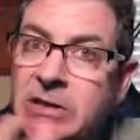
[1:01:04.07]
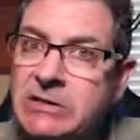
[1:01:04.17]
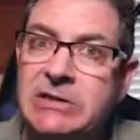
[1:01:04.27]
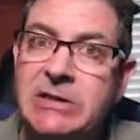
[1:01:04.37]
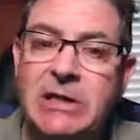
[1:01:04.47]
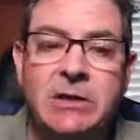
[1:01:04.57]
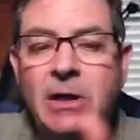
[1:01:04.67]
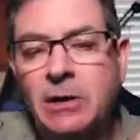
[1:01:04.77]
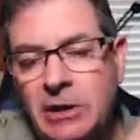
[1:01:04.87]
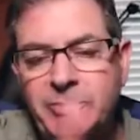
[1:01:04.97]
as I said,
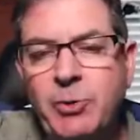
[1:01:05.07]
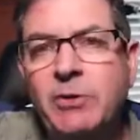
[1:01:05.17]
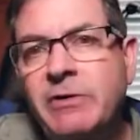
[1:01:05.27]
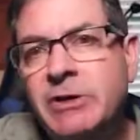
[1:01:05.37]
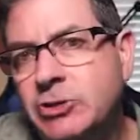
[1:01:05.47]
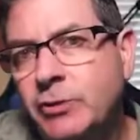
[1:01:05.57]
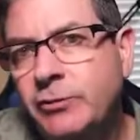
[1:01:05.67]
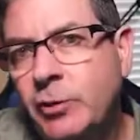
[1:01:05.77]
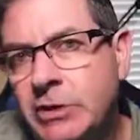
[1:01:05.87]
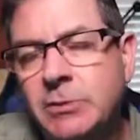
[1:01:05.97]
less motivation to
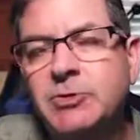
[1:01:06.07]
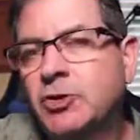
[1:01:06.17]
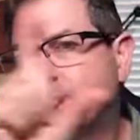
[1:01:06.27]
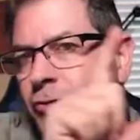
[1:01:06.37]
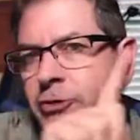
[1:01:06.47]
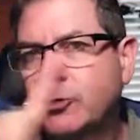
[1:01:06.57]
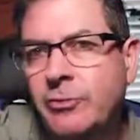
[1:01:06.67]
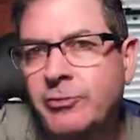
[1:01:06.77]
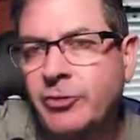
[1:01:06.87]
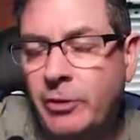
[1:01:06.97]
avoid them. So structure
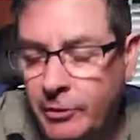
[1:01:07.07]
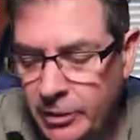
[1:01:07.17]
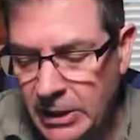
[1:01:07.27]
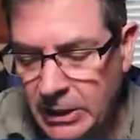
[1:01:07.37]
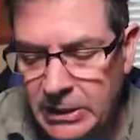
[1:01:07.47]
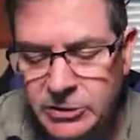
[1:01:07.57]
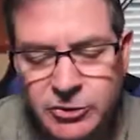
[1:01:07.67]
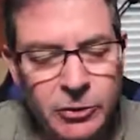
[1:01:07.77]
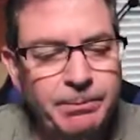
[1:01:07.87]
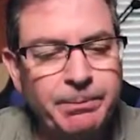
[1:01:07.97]
them so that they're getting
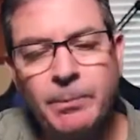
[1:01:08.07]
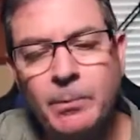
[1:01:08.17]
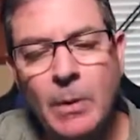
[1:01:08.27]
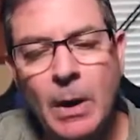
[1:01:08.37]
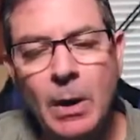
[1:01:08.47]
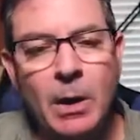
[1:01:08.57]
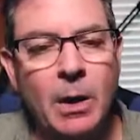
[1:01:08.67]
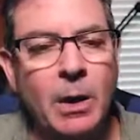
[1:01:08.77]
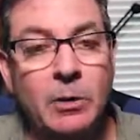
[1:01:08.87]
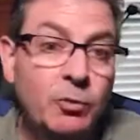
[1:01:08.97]
easier.
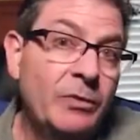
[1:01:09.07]
One